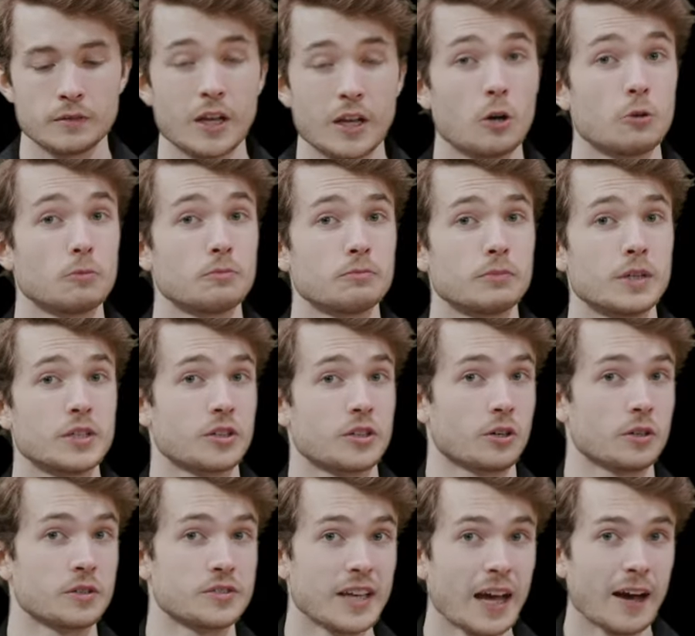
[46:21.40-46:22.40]
Now, it
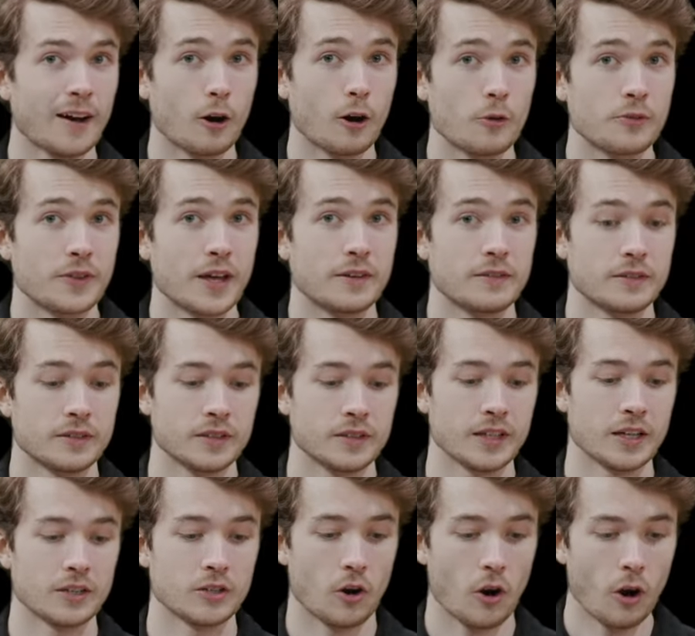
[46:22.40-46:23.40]
turns out that
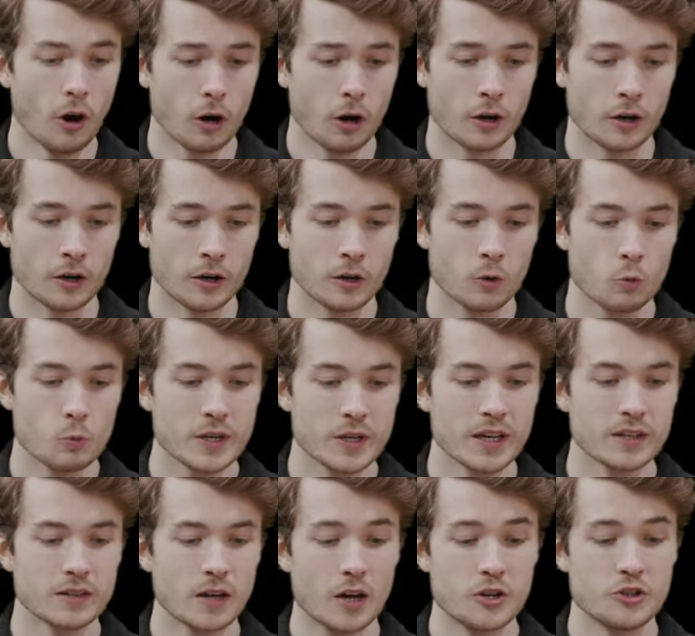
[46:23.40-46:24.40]
in R, we
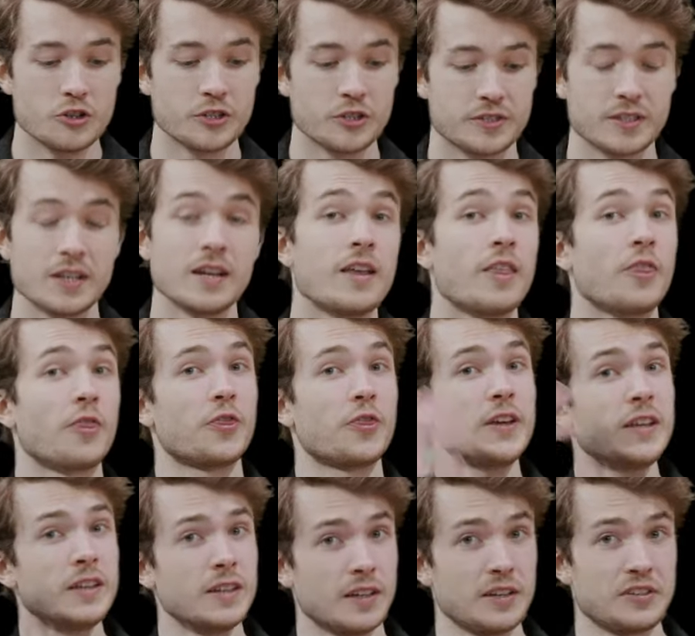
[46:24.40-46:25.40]
cannot just
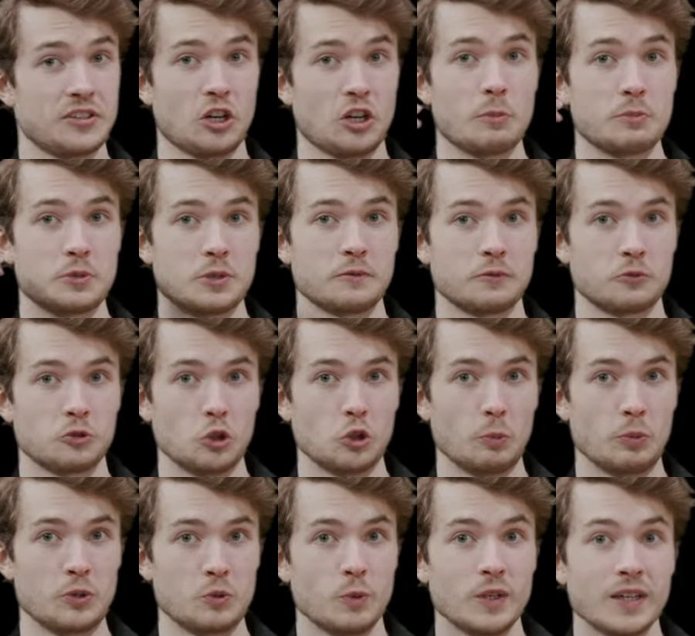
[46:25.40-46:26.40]
think in terms of
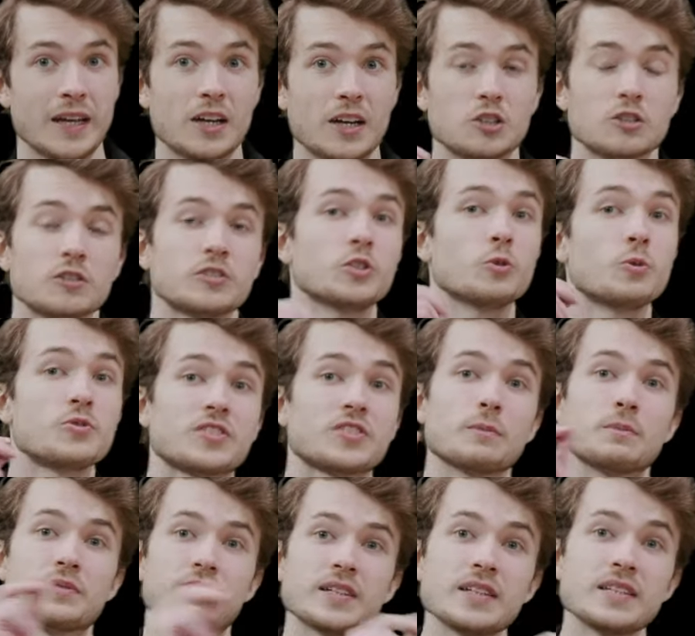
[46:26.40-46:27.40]
groups. We can actually use
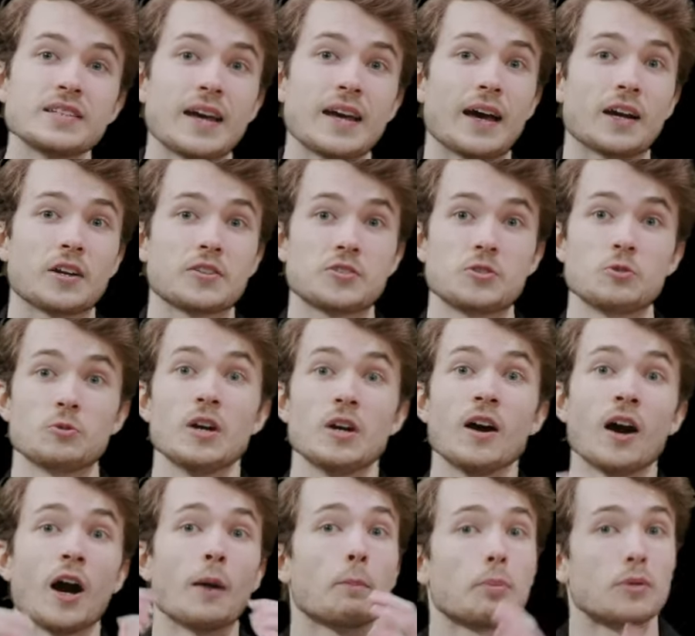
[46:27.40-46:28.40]
some syntax to
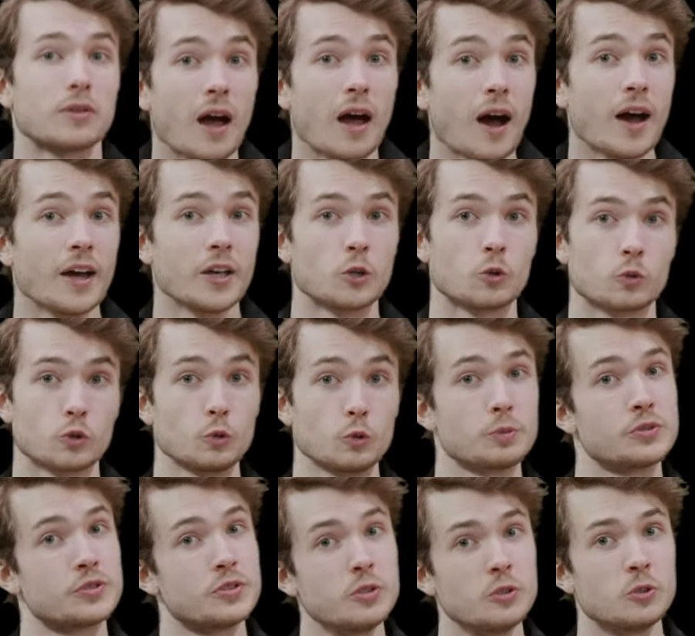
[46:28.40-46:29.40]
apply
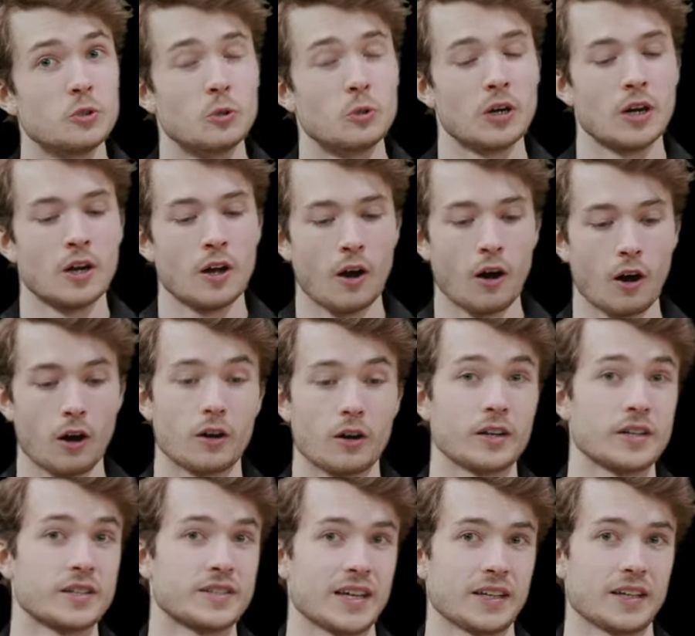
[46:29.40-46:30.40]
groups to
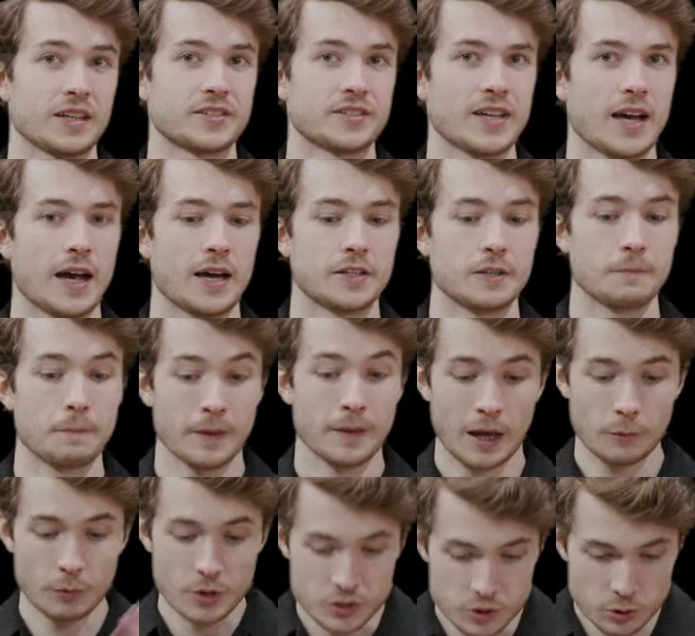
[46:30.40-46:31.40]
our data set.
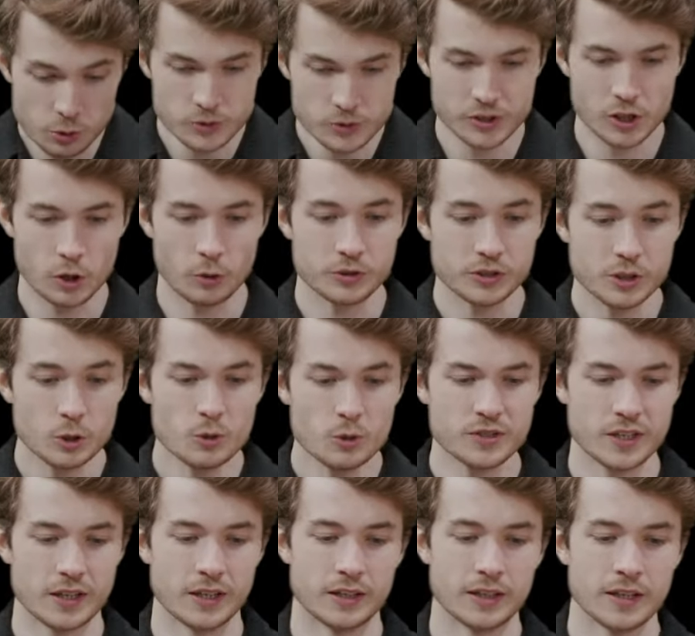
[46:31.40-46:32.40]
And we do so
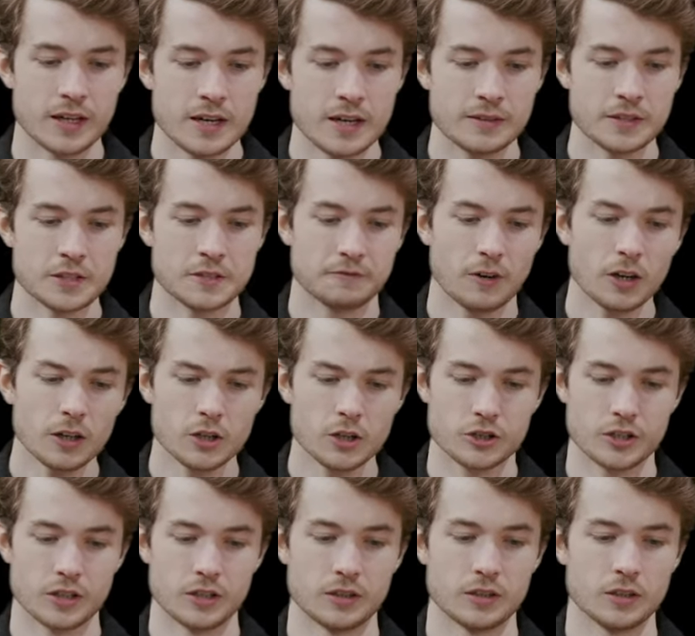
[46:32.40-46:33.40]
using this
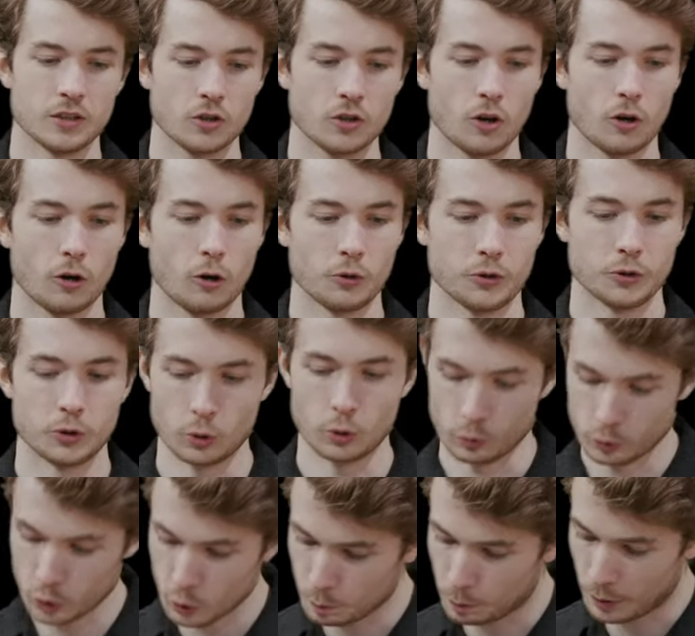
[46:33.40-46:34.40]
function called
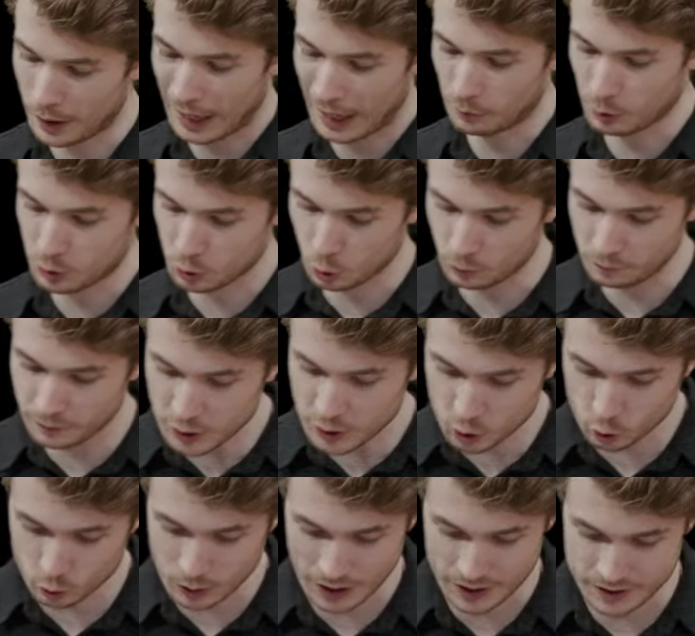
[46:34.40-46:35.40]
group by, which we'll
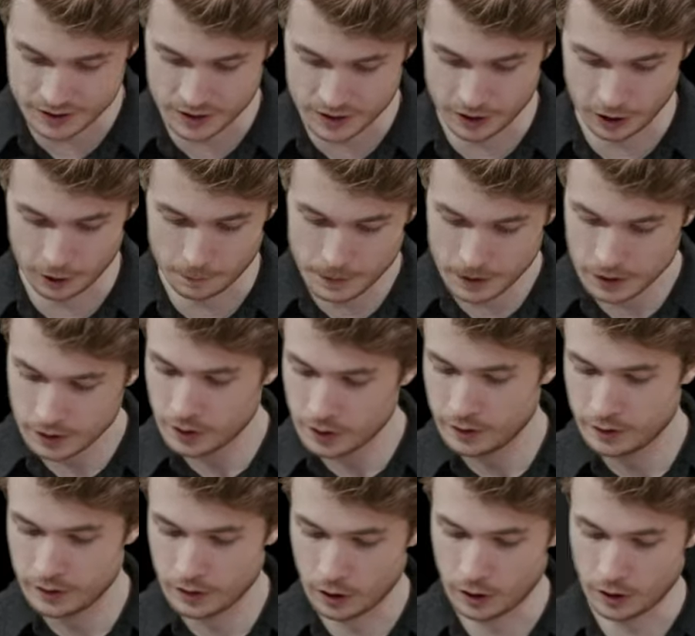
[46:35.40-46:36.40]
visualize here
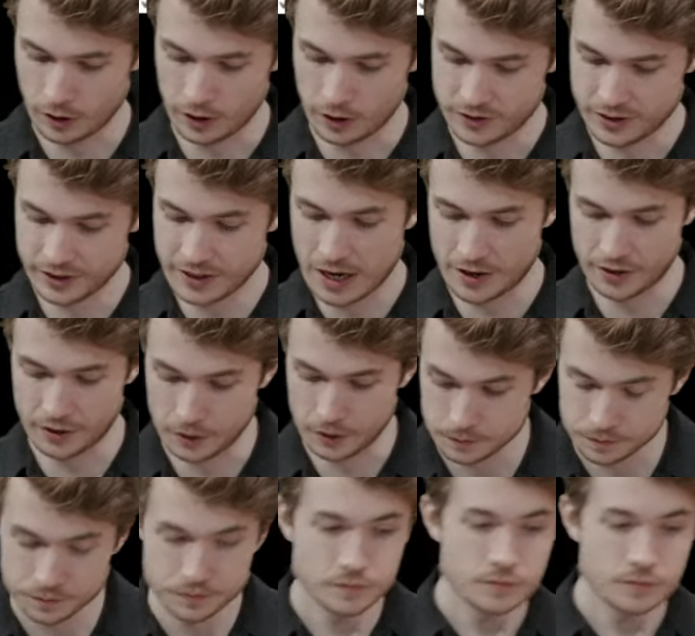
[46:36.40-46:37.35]
uh, together.